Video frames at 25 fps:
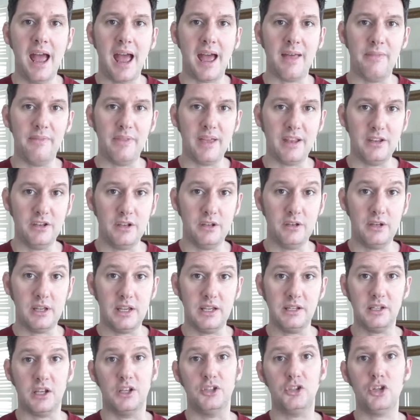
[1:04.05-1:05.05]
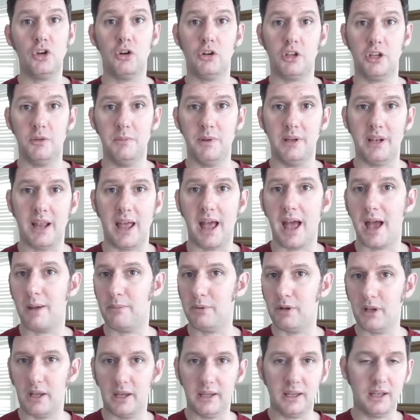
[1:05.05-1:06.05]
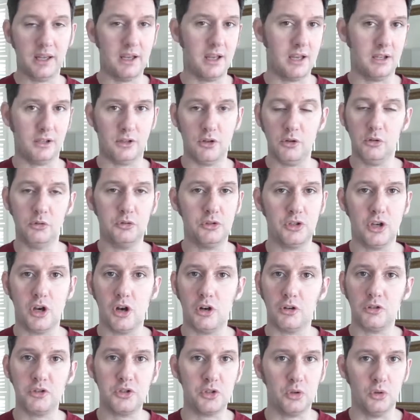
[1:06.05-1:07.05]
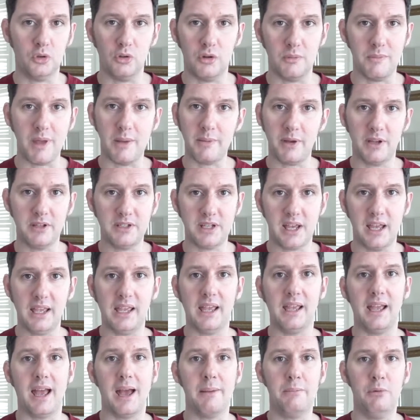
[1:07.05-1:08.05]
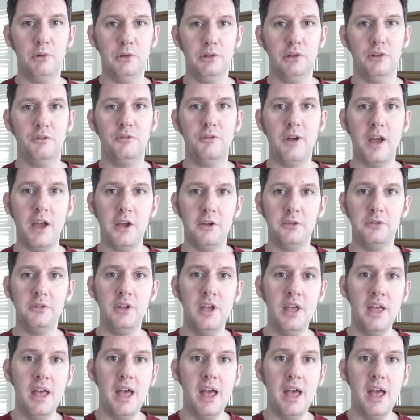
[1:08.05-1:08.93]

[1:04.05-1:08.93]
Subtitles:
And then you need a document app like Google Docs or a memo taking app on your phone.